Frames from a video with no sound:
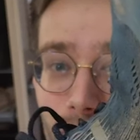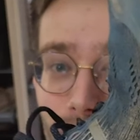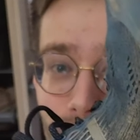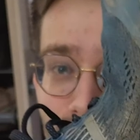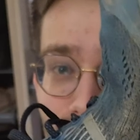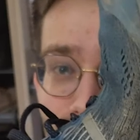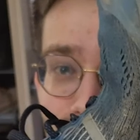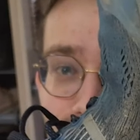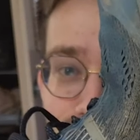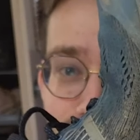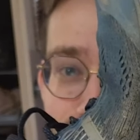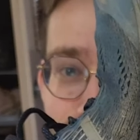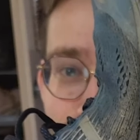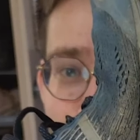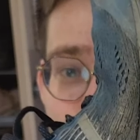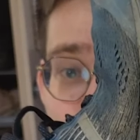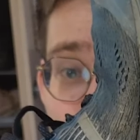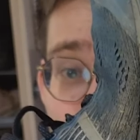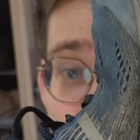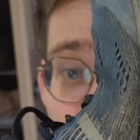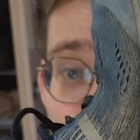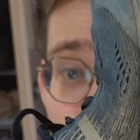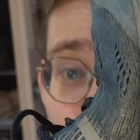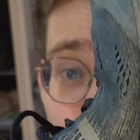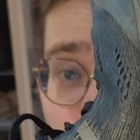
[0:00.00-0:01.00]
be
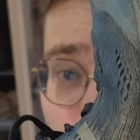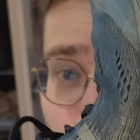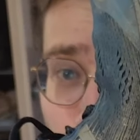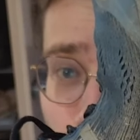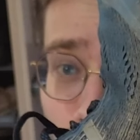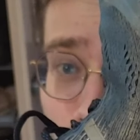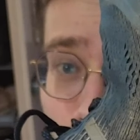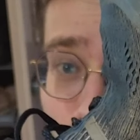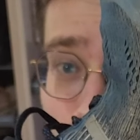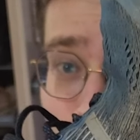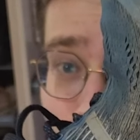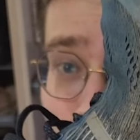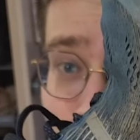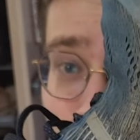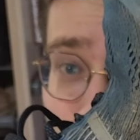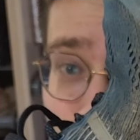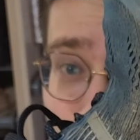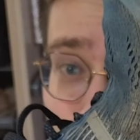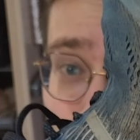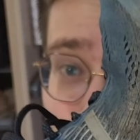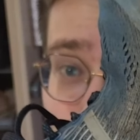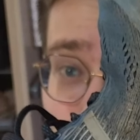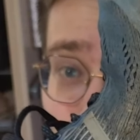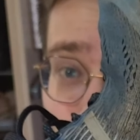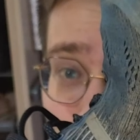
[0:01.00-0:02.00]
necessary, but there's
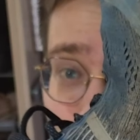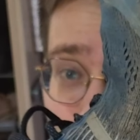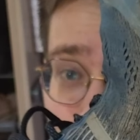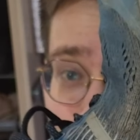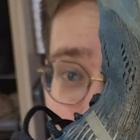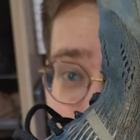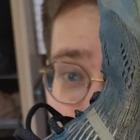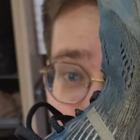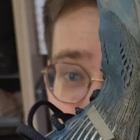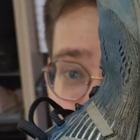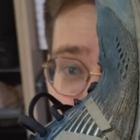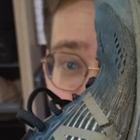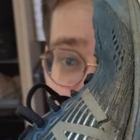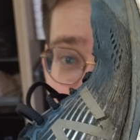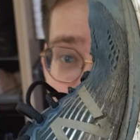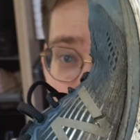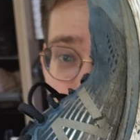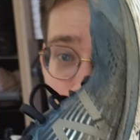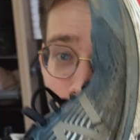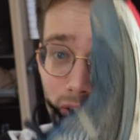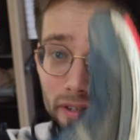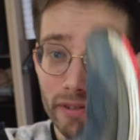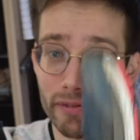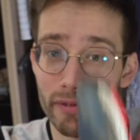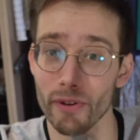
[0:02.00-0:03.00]
only one way to find
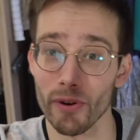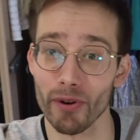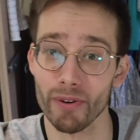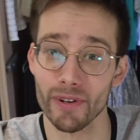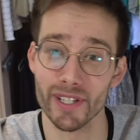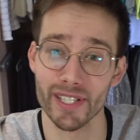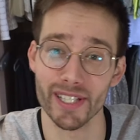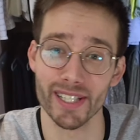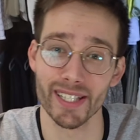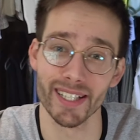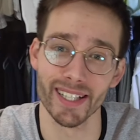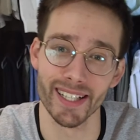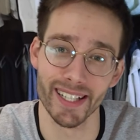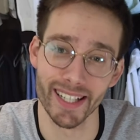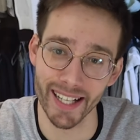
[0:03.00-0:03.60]
out, of course,